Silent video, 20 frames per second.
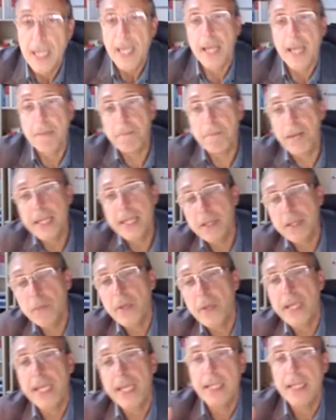And by the
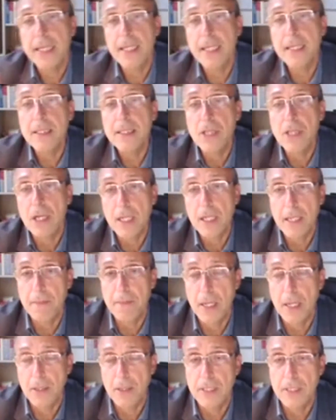way, I didn't talk
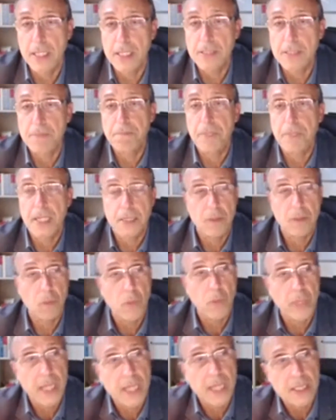about this, but
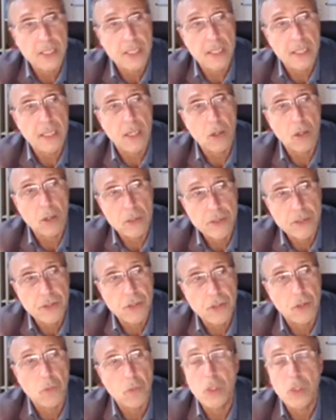we are
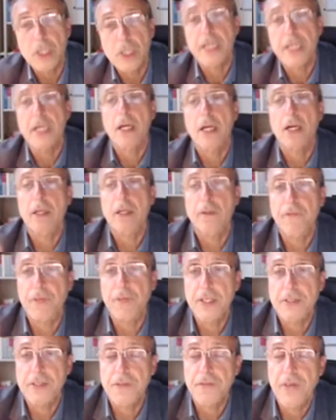also working on
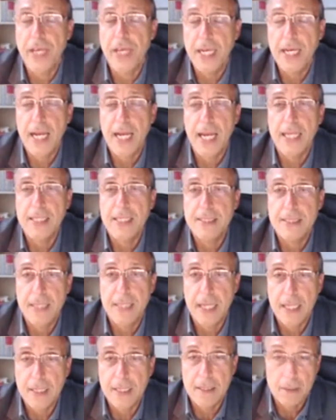this very nice
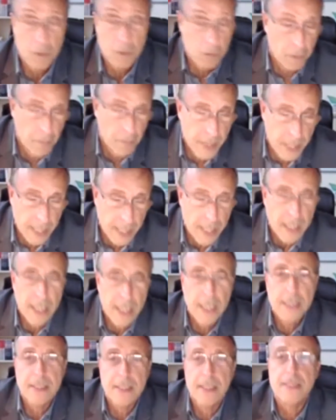and, to me,
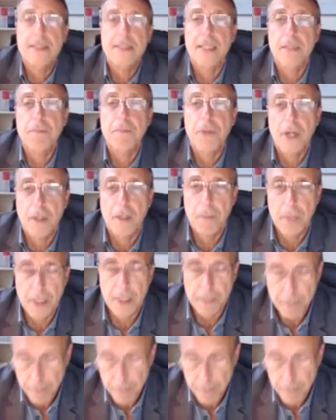interesting problem.